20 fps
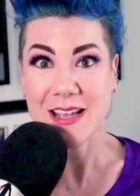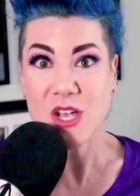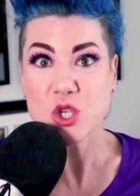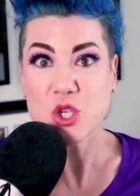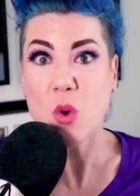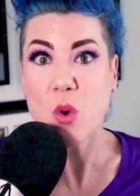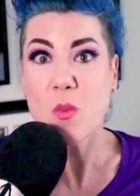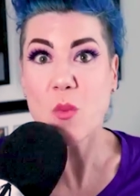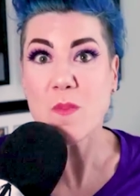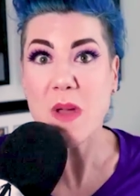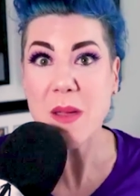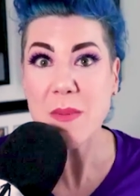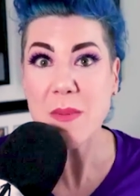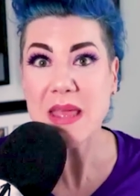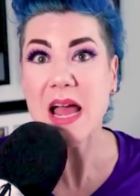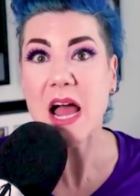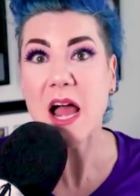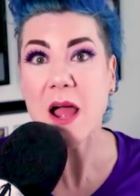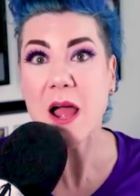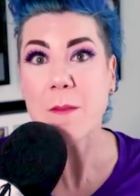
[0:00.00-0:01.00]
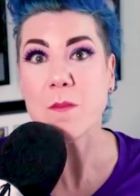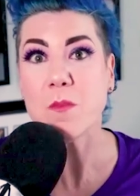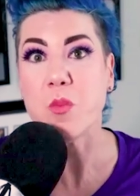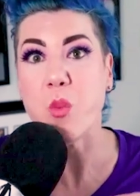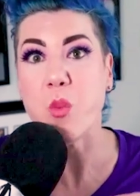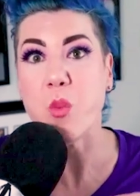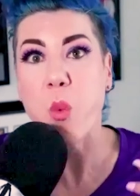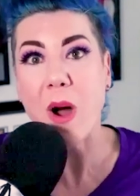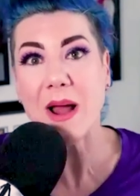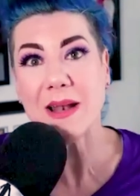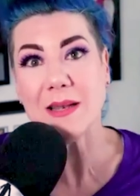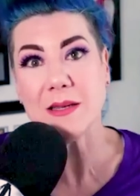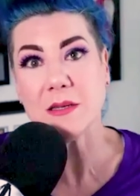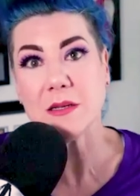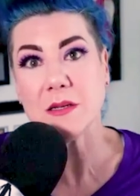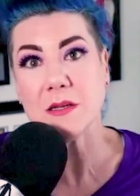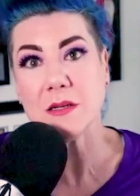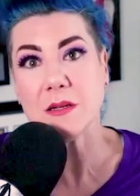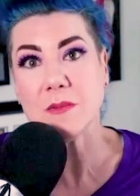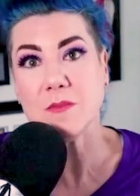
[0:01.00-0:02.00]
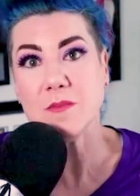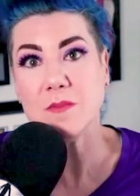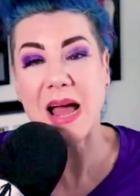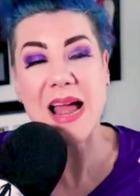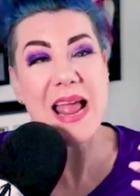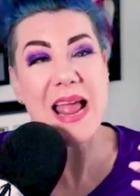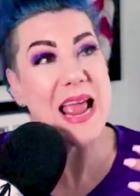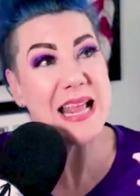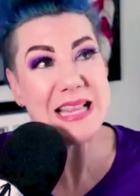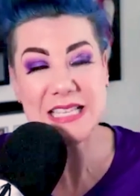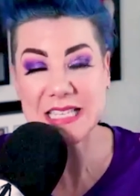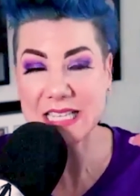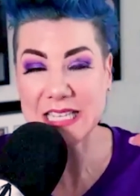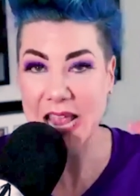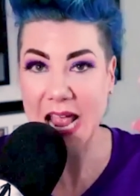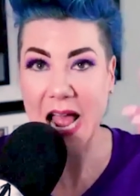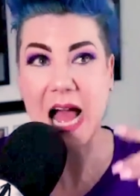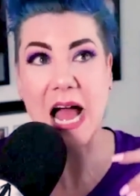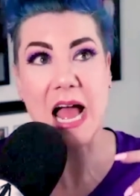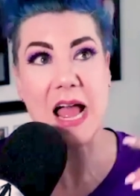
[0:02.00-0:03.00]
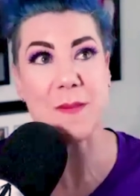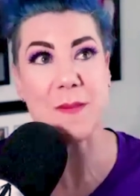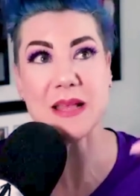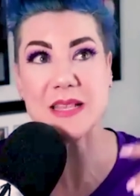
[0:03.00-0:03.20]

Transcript: so maybe i'm what I hate to say I'm.